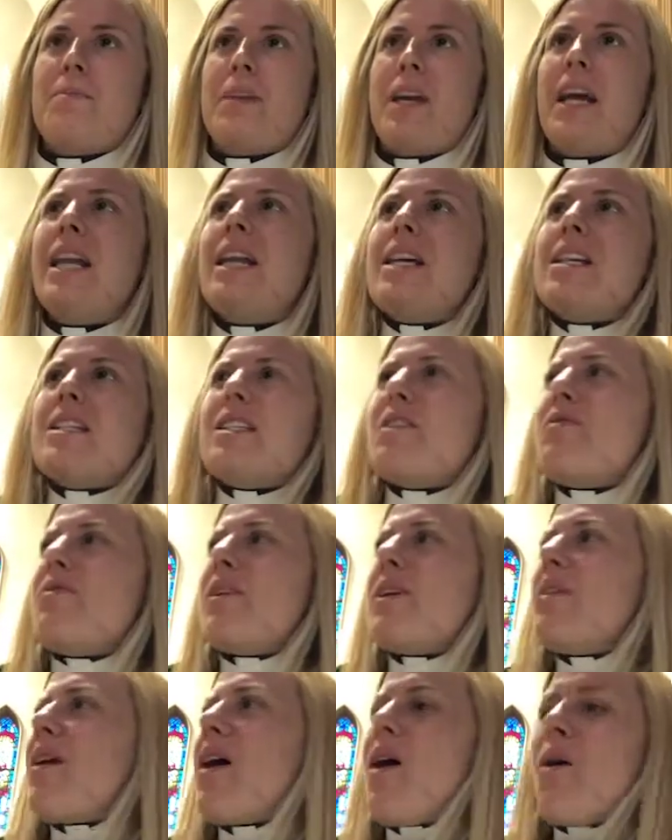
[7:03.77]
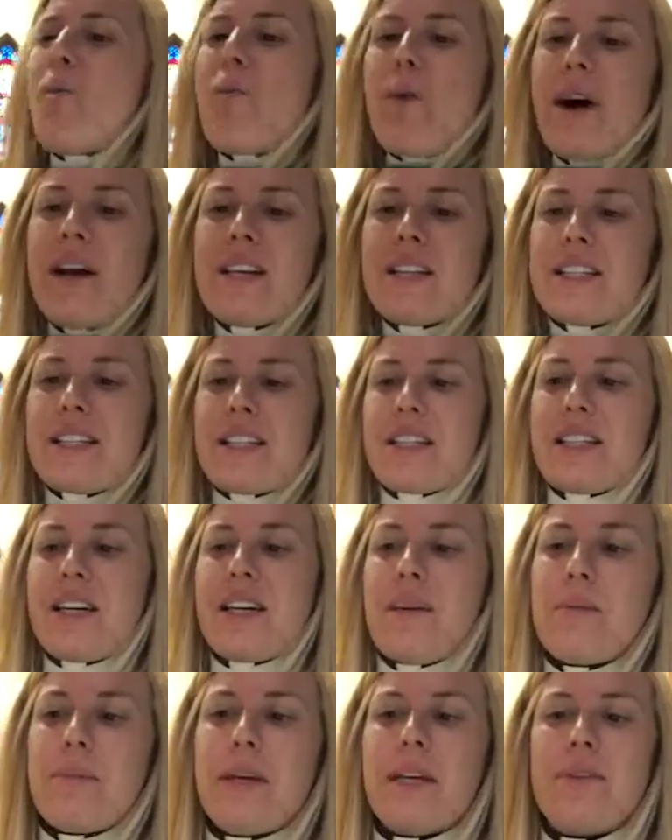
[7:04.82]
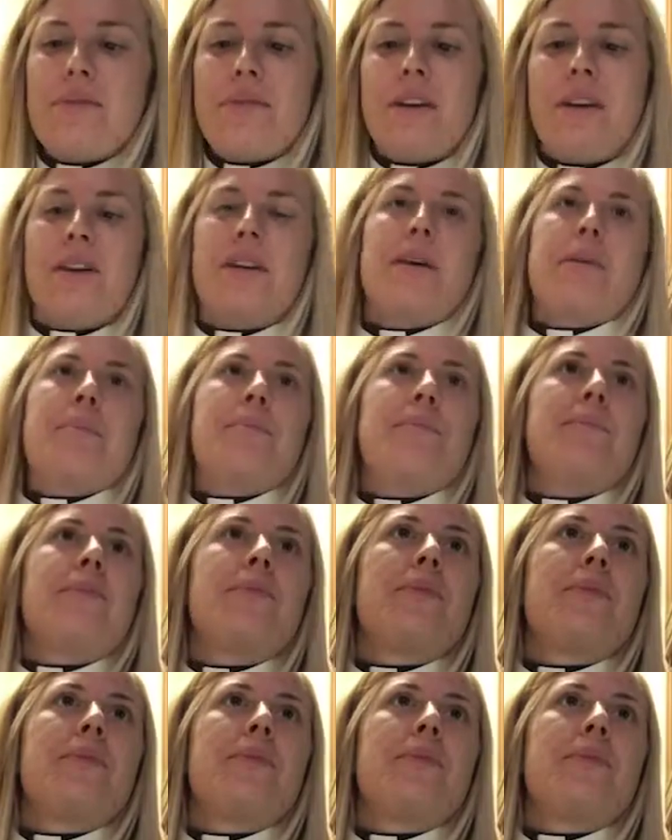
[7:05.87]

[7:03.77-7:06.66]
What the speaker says: He needs to figure out, what is this going to mean for him?